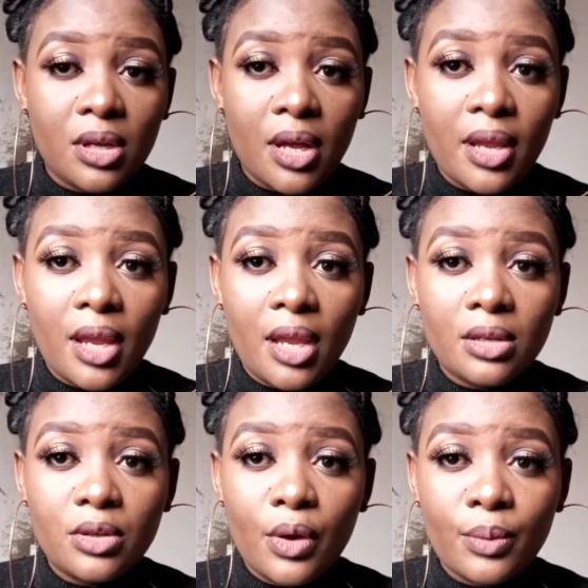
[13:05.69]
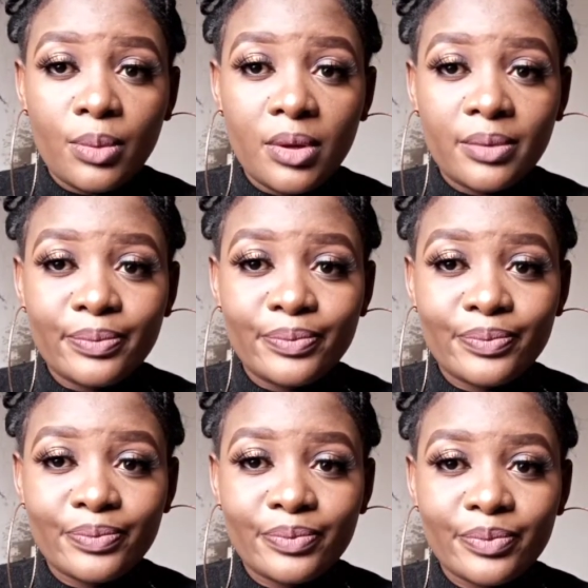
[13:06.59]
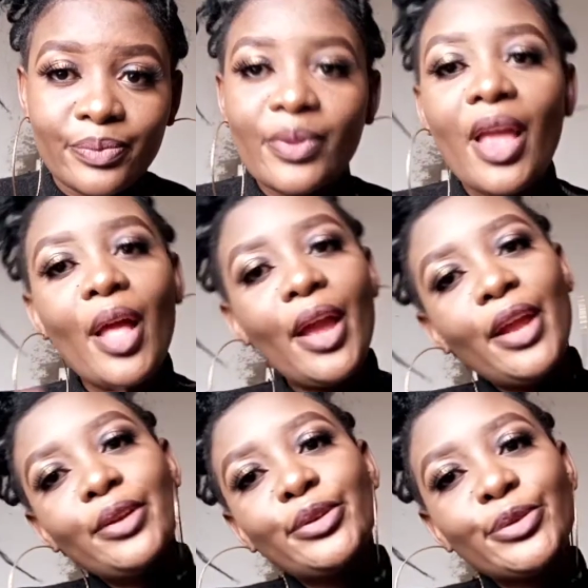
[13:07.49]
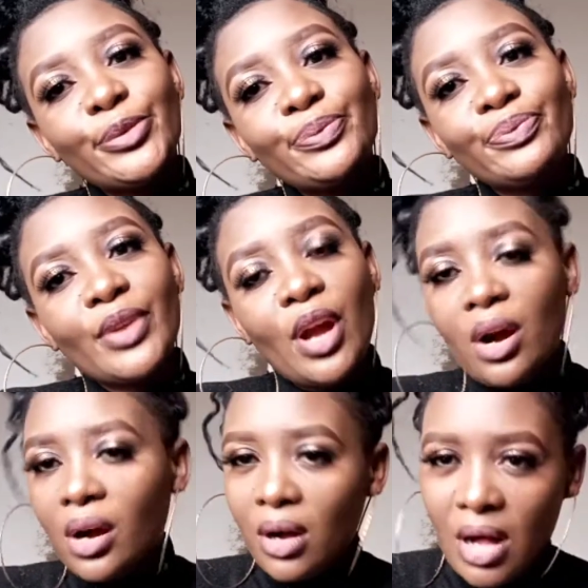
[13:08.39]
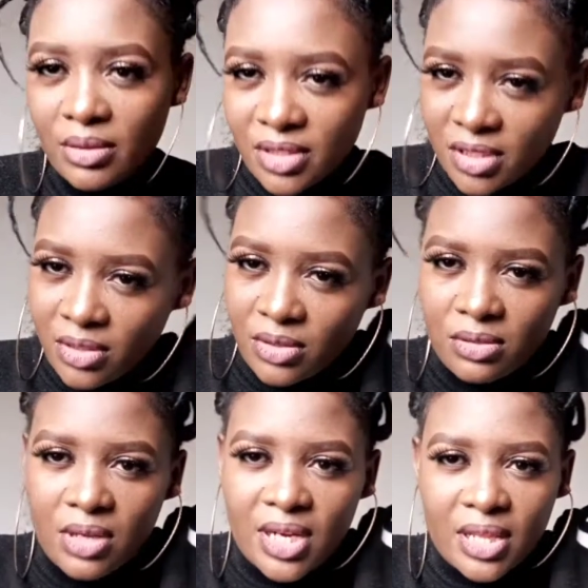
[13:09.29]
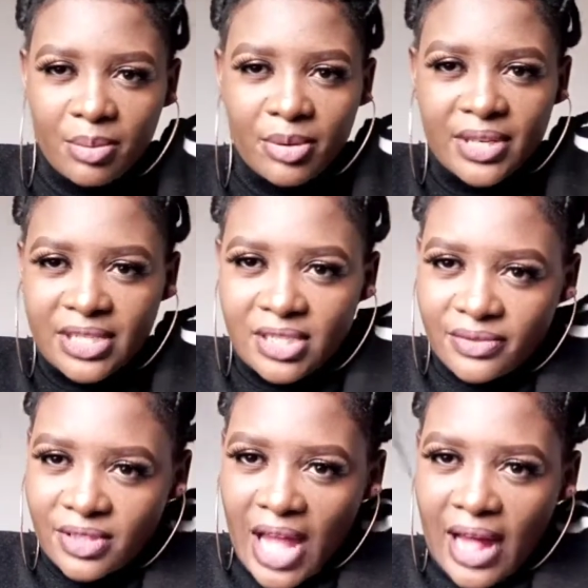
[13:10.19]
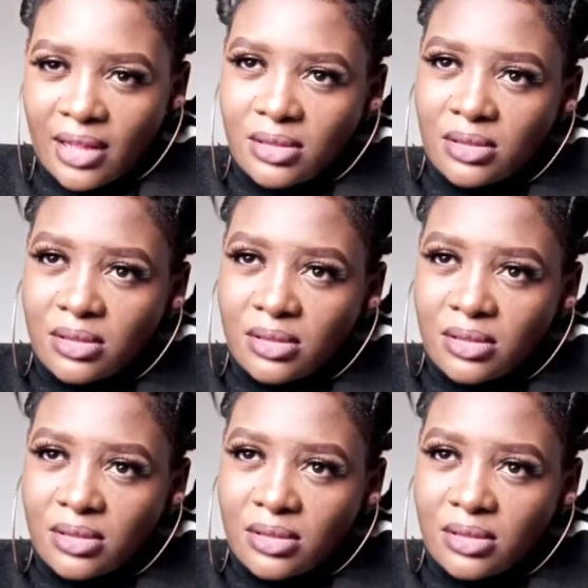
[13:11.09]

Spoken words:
I hate combing. Anywho, oh, I'll just do another productive style.